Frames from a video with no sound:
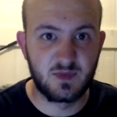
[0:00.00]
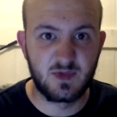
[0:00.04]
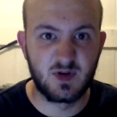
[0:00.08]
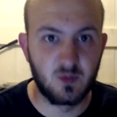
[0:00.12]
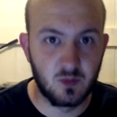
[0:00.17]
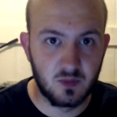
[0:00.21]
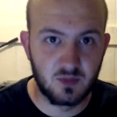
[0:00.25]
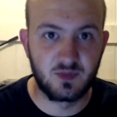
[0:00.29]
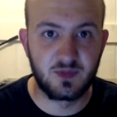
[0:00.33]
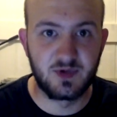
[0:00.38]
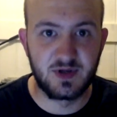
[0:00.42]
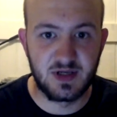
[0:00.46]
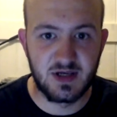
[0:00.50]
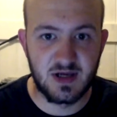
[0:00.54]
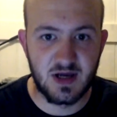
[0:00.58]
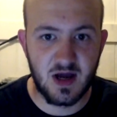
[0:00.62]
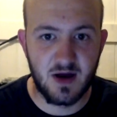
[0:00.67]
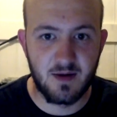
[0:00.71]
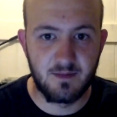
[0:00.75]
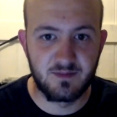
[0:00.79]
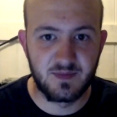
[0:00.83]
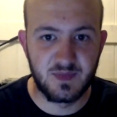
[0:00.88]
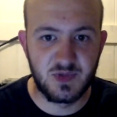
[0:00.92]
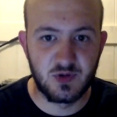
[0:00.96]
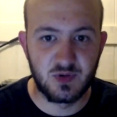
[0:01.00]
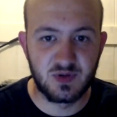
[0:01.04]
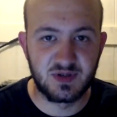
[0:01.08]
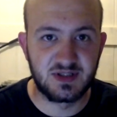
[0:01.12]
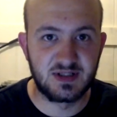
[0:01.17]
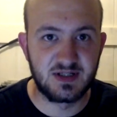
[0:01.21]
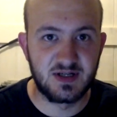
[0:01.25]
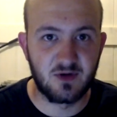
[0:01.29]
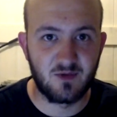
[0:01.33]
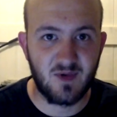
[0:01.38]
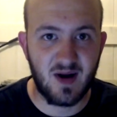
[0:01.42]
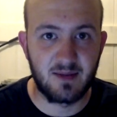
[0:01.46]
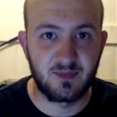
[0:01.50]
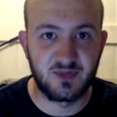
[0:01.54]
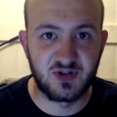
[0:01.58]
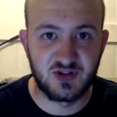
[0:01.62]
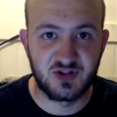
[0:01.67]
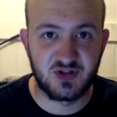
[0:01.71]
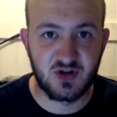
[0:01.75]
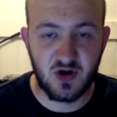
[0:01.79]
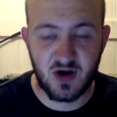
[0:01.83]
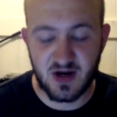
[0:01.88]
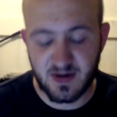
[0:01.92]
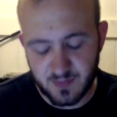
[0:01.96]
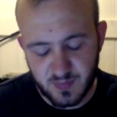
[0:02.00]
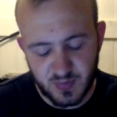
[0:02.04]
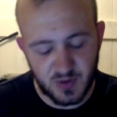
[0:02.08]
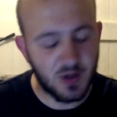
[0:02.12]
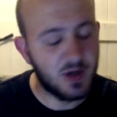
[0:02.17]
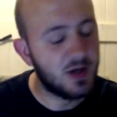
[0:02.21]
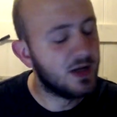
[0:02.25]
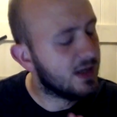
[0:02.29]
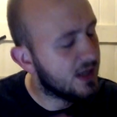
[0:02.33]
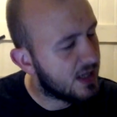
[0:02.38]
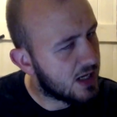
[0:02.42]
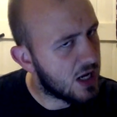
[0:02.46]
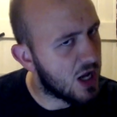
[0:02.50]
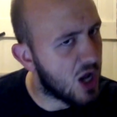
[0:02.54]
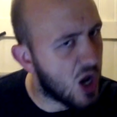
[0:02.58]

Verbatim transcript: the Sceneraptor side, but